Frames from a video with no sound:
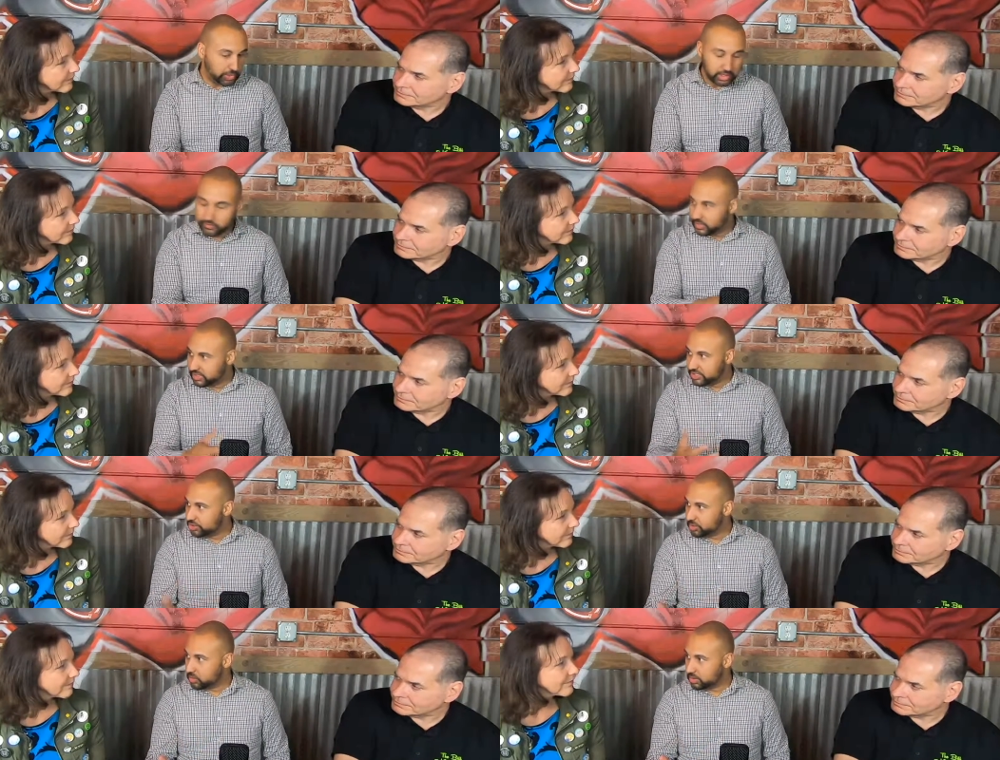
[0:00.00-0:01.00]
Speaker 1: live in a
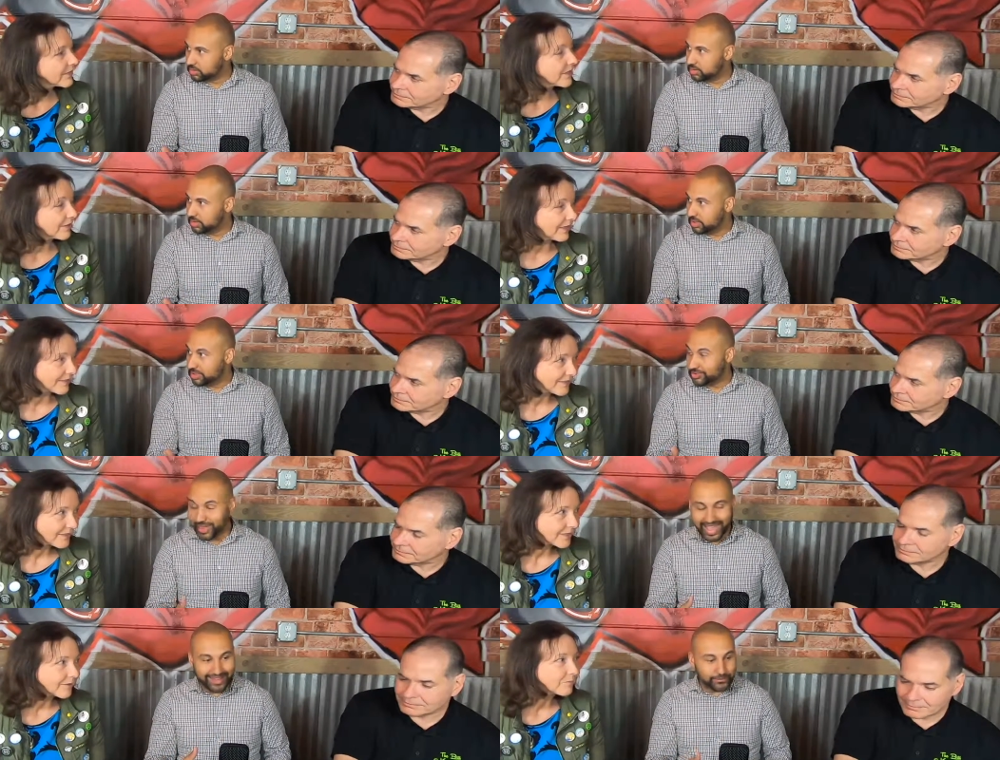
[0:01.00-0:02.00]
digital world. Yeah.
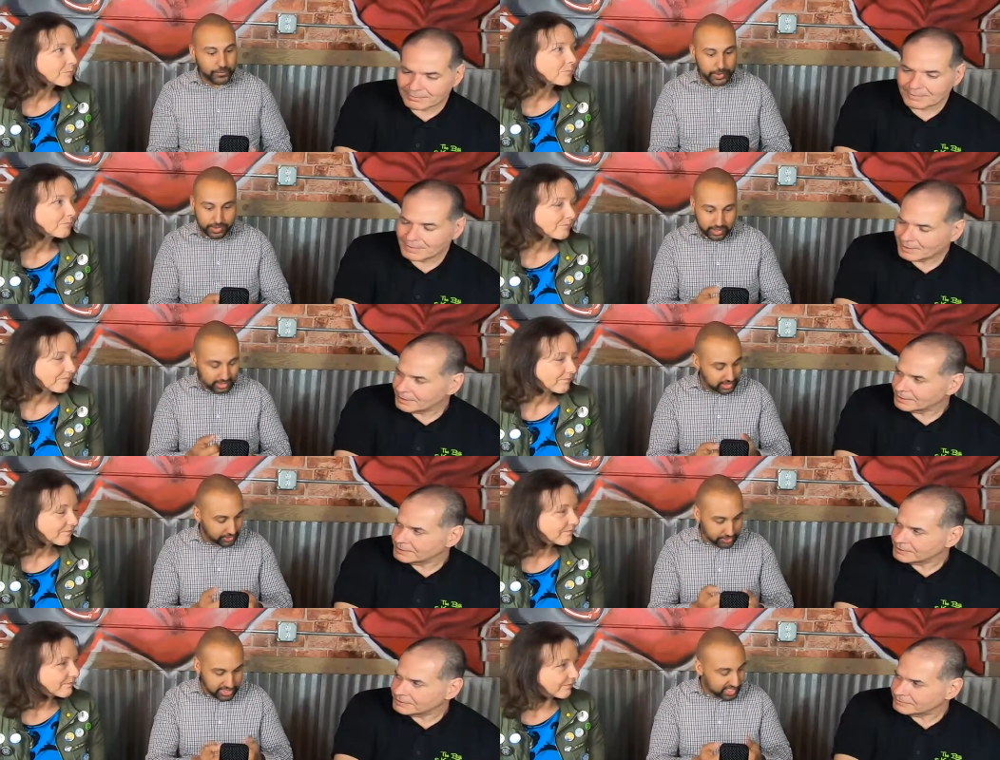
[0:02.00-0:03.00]
So everything is
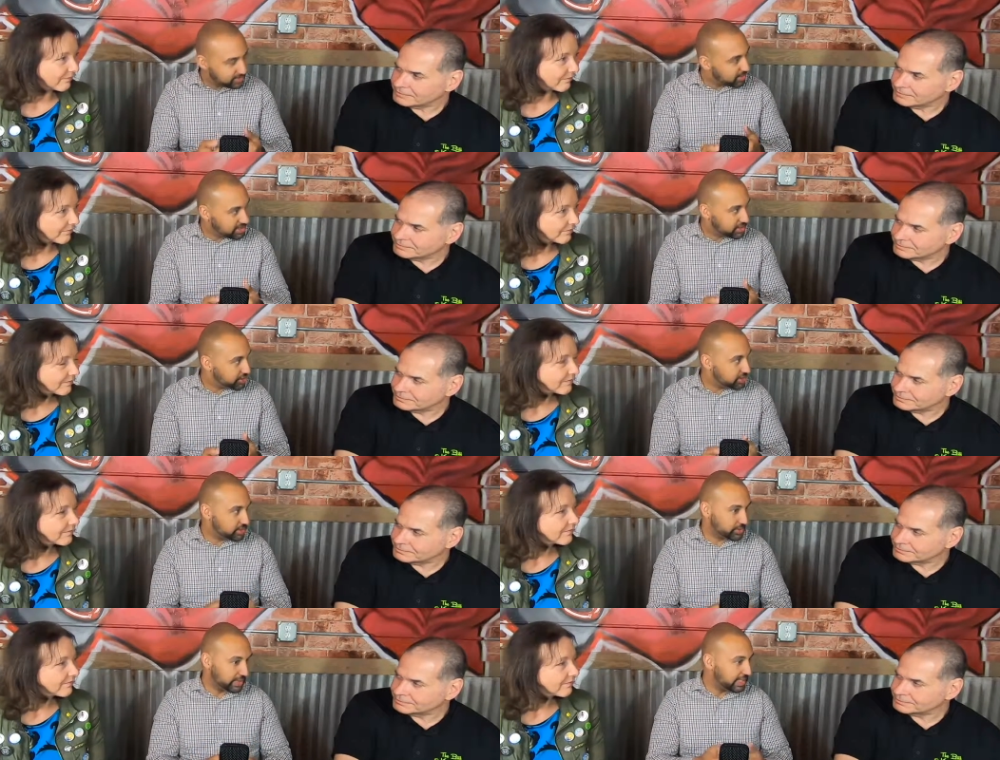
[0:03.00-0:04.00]
either text
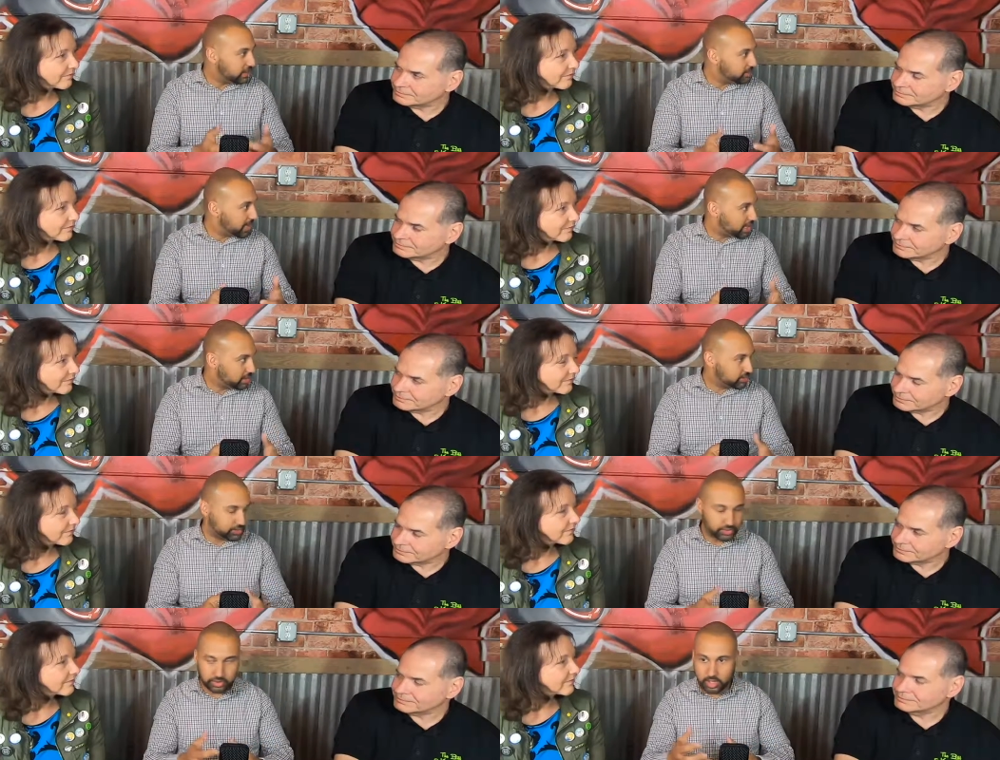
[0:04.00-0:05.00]
messages or emails
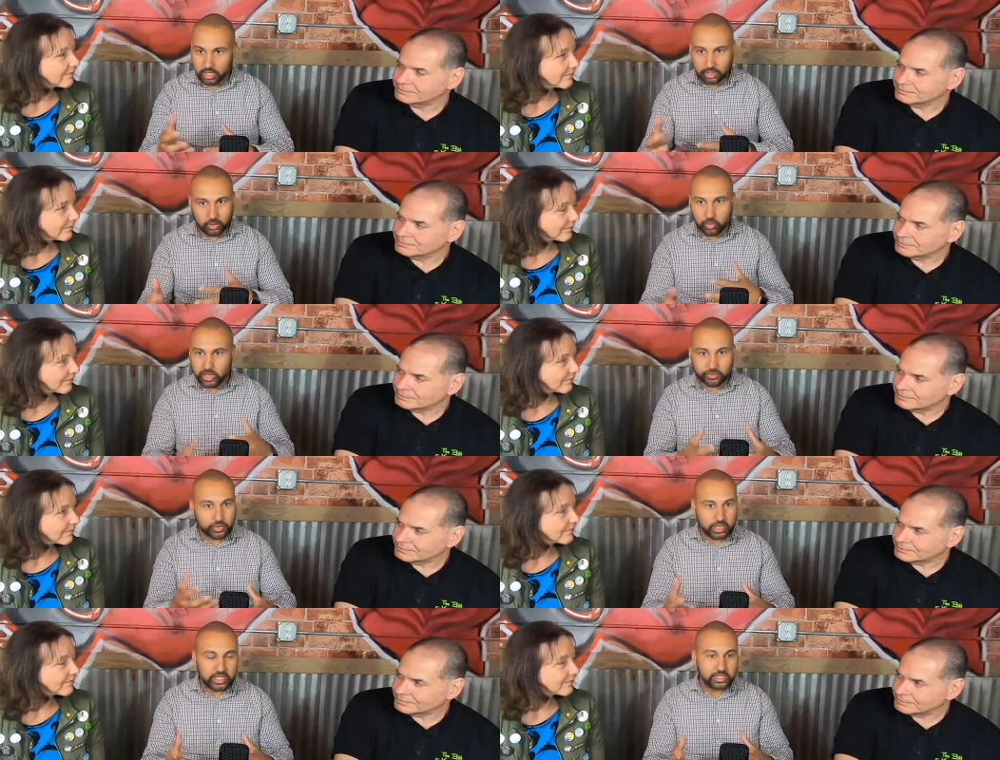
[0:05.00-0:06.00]
or, you know, whatever
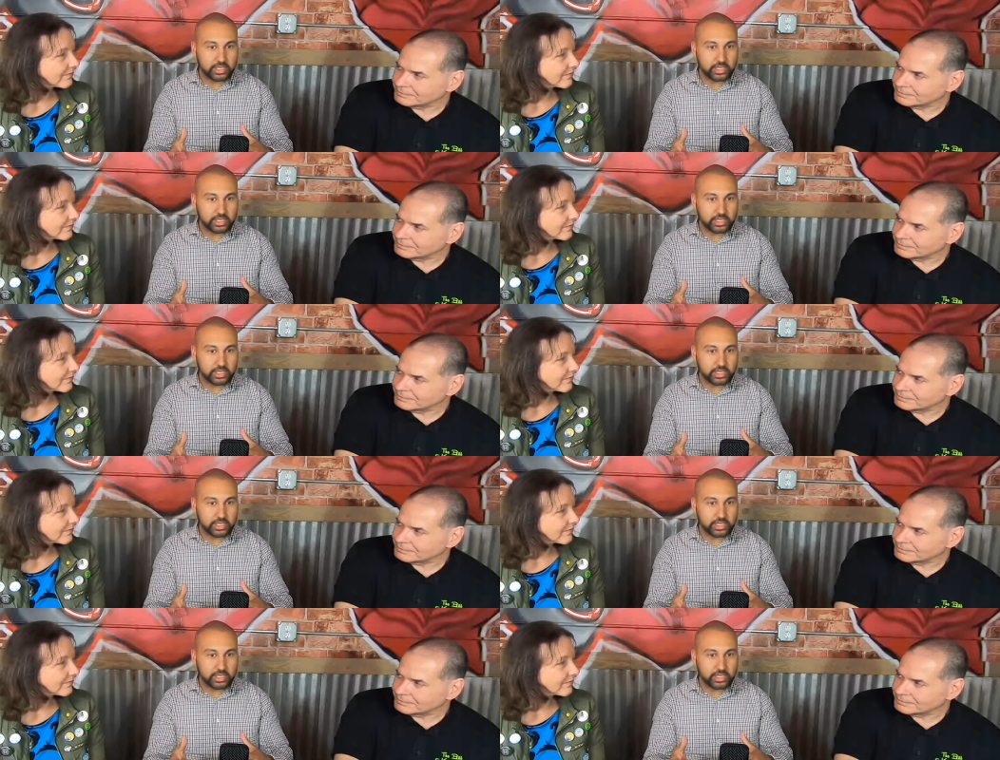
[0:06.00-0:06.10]
it is.